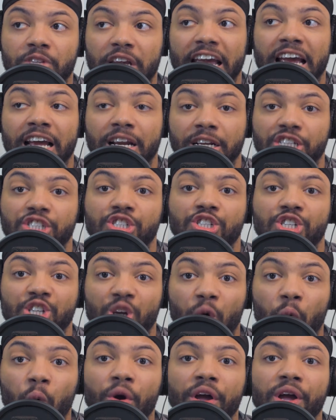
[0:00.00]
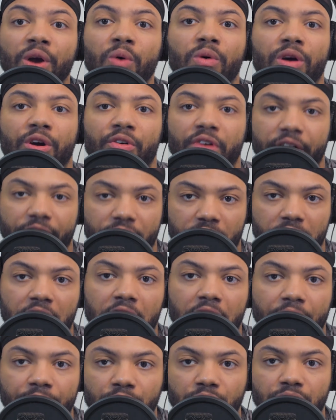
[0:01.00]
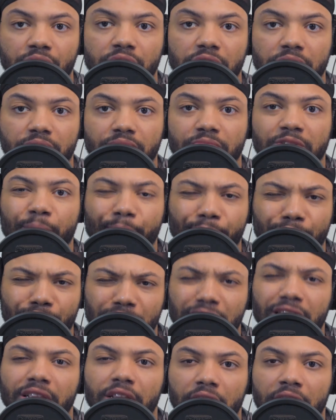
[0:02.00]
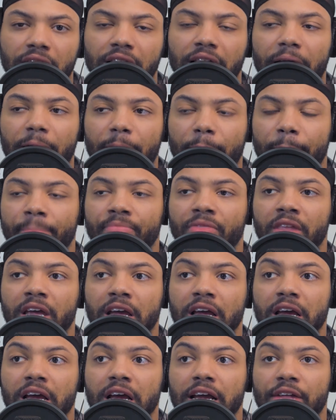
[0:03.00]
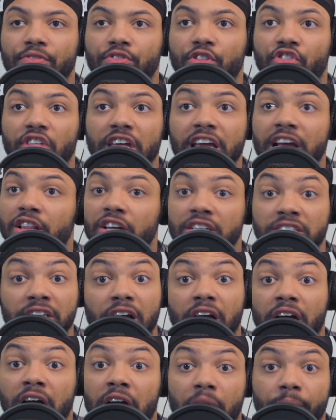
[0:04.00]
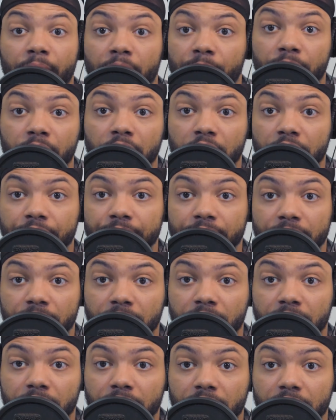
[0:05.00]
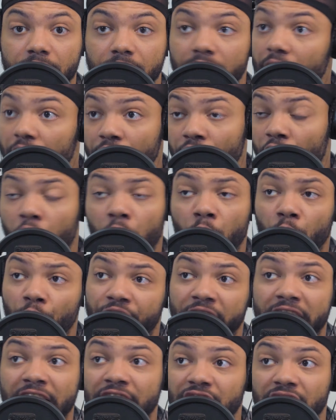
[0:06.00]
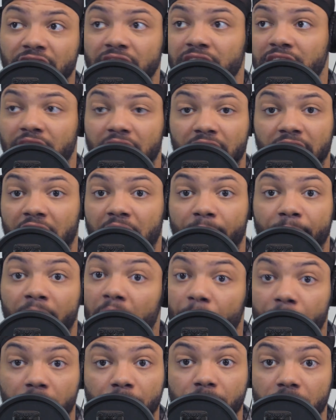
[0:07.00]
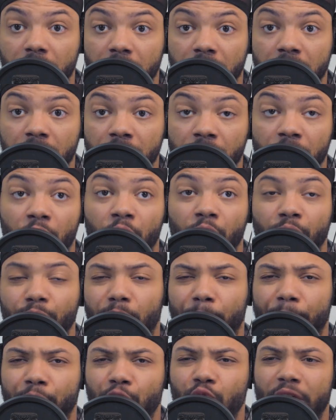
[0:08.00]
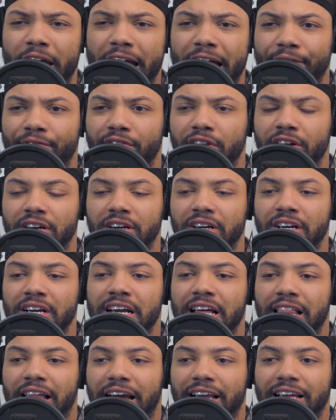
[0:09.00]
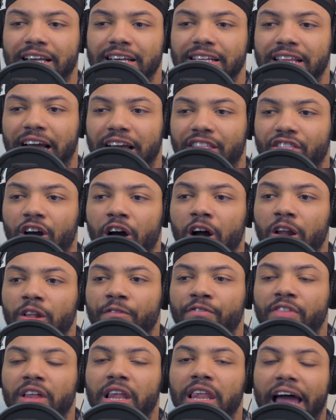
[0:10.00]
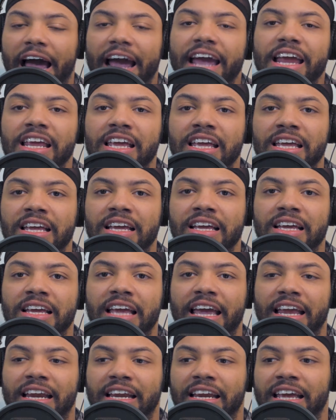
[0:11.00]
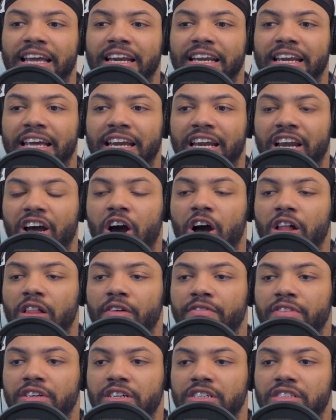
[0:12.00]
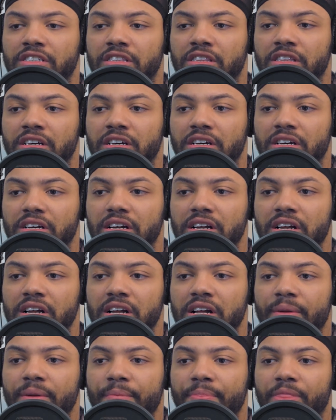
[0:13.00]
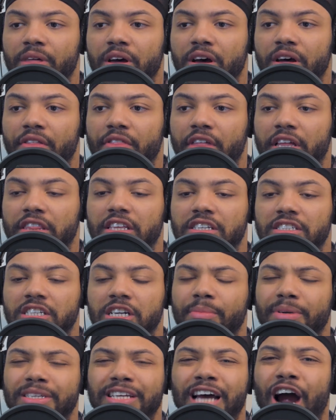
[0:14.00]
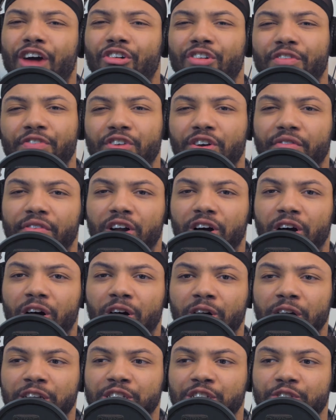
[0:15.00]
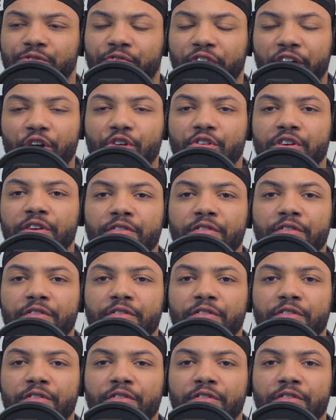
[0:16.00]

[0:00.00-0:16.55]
and just knowing what graphic novels typically look like, the thing looks like a comic book. The whole thing just looks like a damn comic book. I mean, you have the like all of the lighting and all of just the cinematography of it all. It's just very